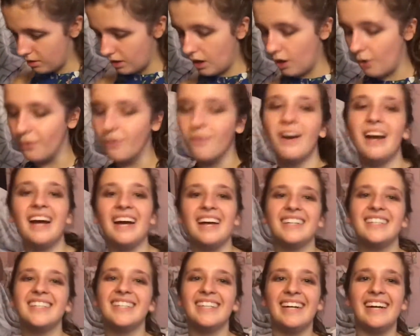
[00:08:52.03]
Oh, wait,
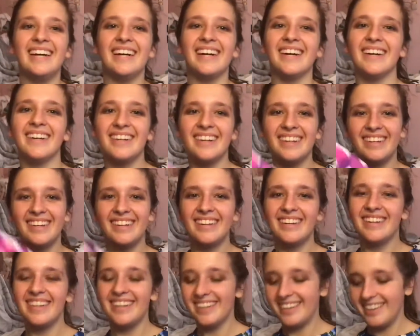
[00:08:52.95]
it's in here.
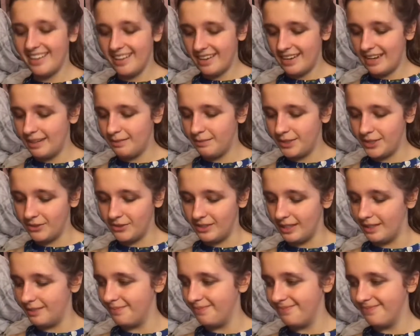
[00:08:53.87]
I'm so
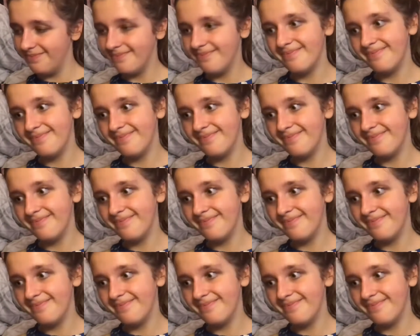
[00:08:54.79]
dumb.